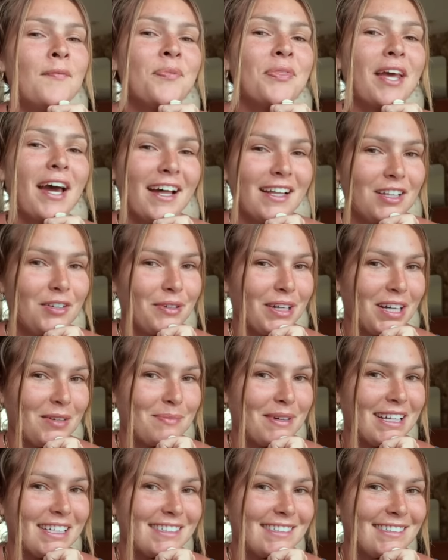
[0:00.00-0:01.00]
highly
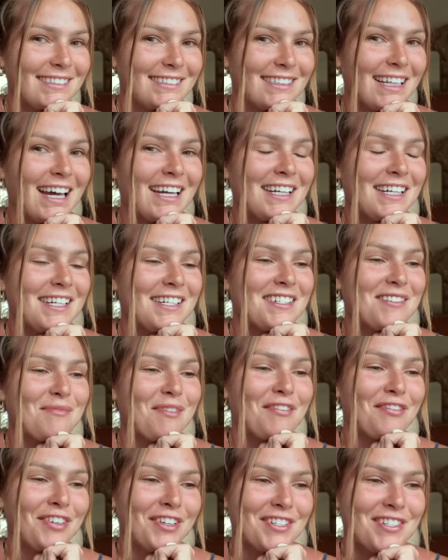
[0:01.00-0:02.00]
recommend. That is
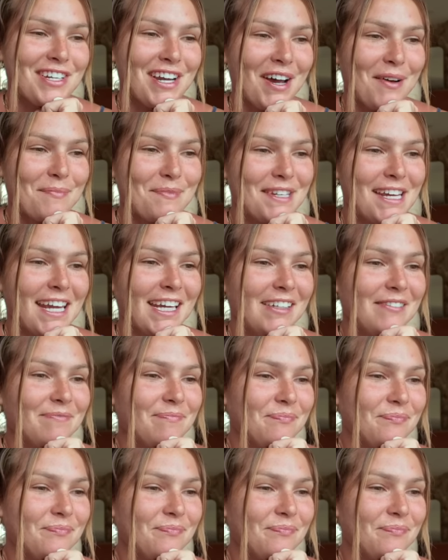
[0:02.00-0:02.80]
my first update.